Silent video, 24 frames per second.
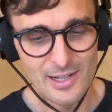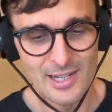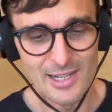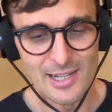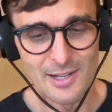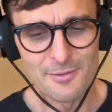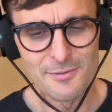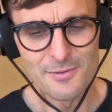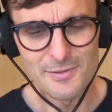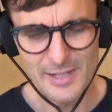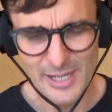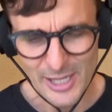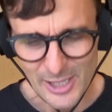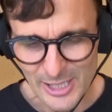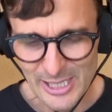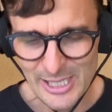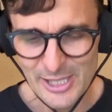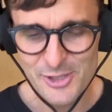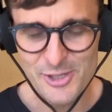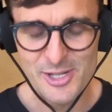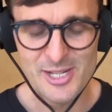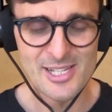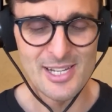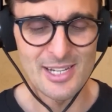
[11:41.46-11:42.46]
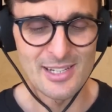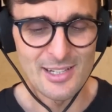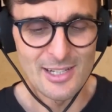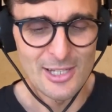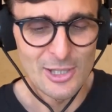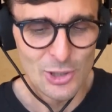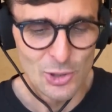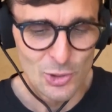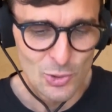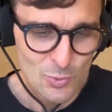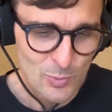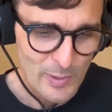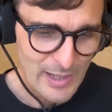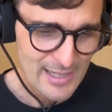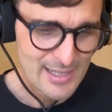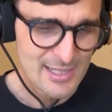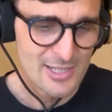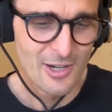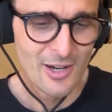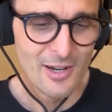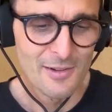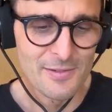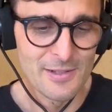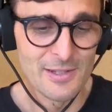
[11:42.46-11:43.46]
Very interesting that you went
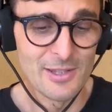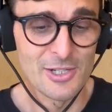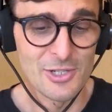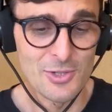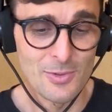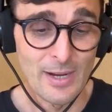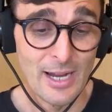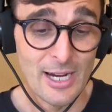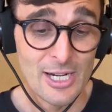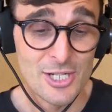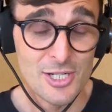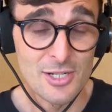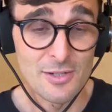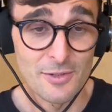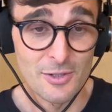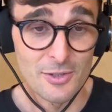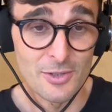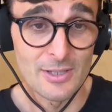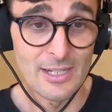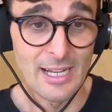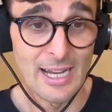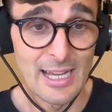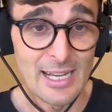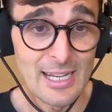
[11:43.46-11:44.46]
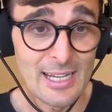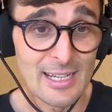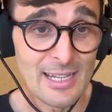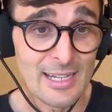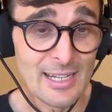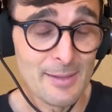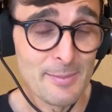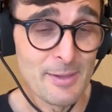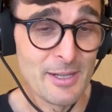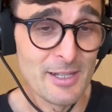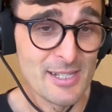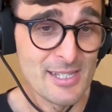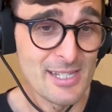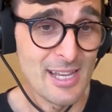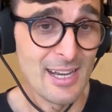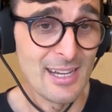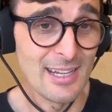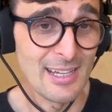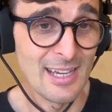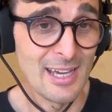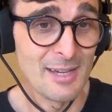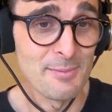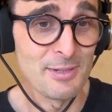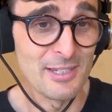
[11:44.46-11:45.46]
off in the direction of creating an email
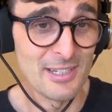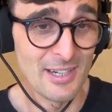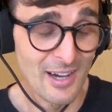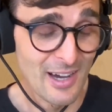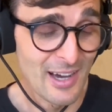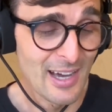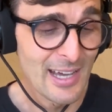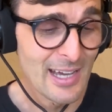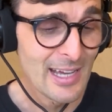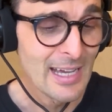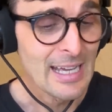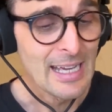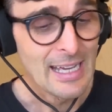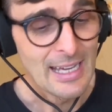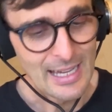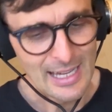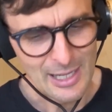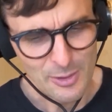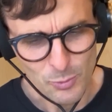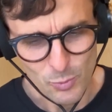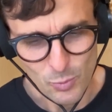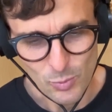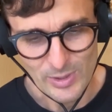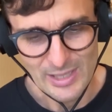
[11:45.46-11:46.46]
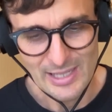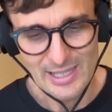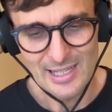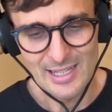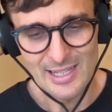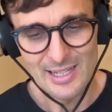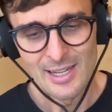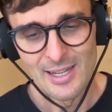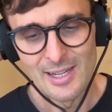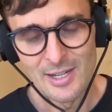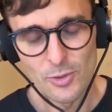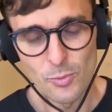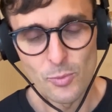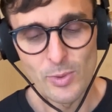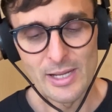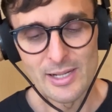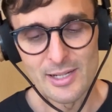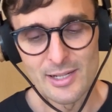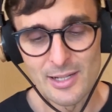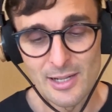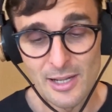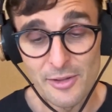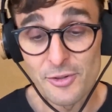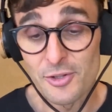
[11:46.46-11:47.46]
sending API, and we went
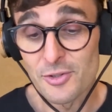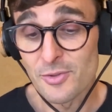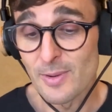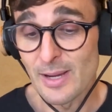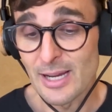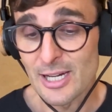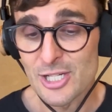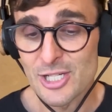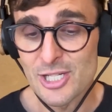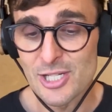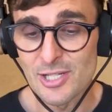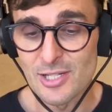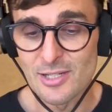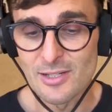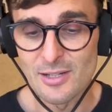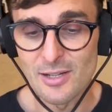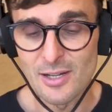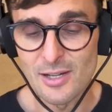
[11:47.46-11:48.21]
in another direction,